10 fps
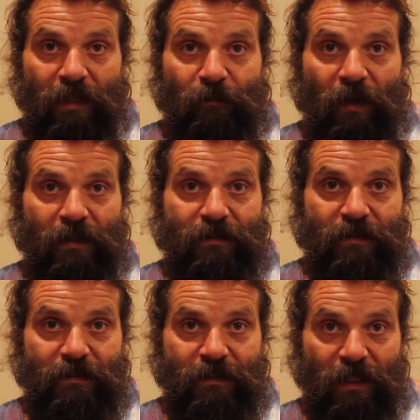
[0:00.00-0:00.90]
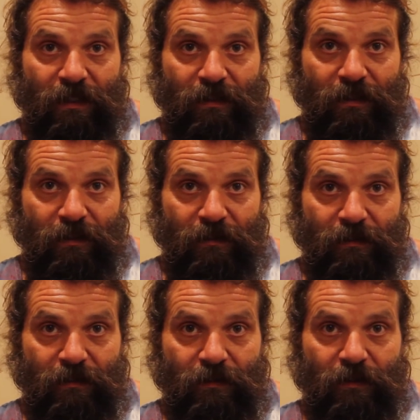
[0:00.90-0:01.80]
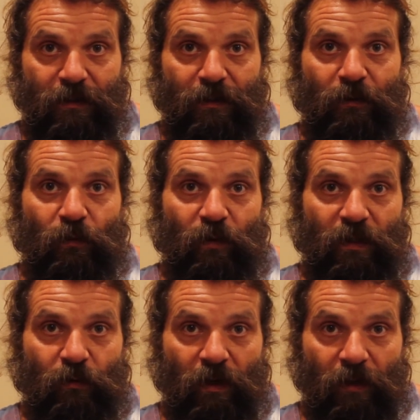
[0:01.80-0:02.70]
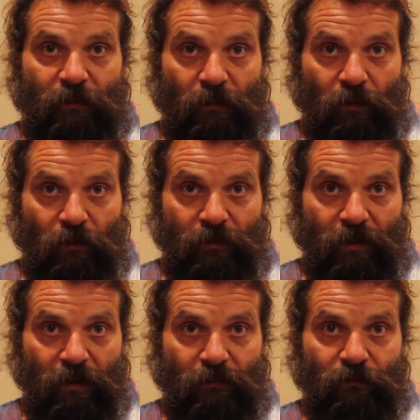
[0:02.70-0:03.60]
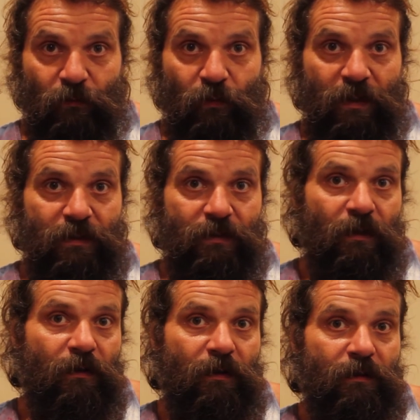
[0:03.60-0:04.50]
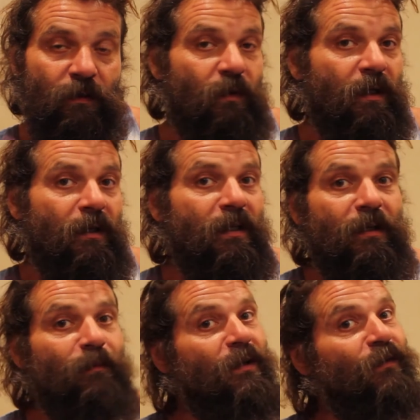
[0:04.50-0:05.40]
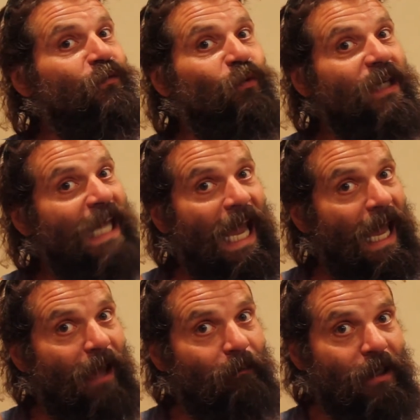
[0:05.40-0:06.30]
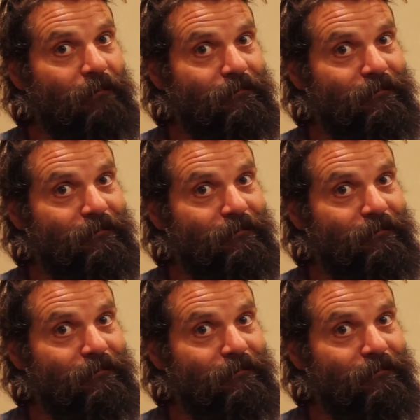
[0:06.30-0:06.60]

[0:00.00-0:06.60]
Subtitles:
by society. We grabbed a hold of. We started doing a little bit of rehab,